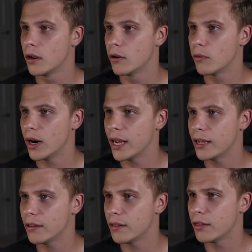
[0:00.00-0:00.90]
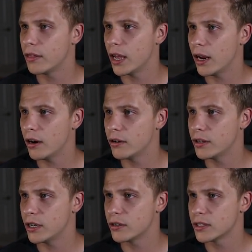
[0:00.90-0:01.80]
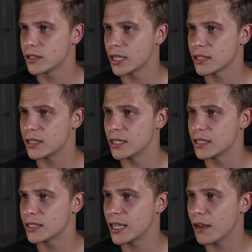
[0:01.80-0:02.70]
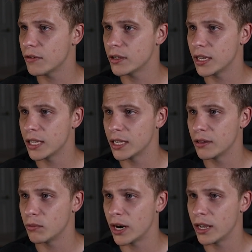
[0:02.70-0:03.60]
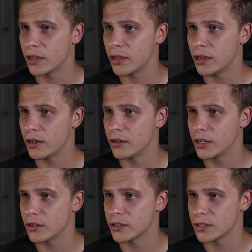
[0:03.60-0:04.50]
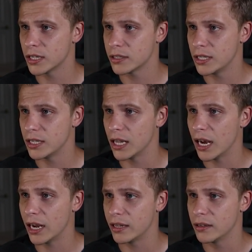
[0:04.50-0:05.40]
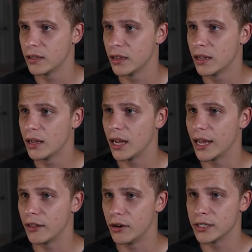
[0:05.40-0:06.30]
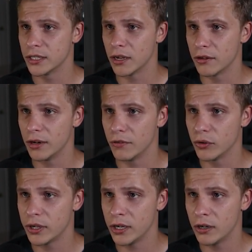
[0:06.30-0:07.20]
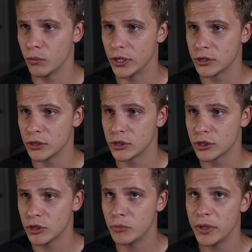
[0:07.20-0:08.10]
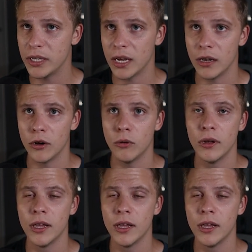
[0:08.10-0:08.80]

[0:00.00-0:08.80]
right there near 67, and then right here near 69. And there is another level here, which should be yellow.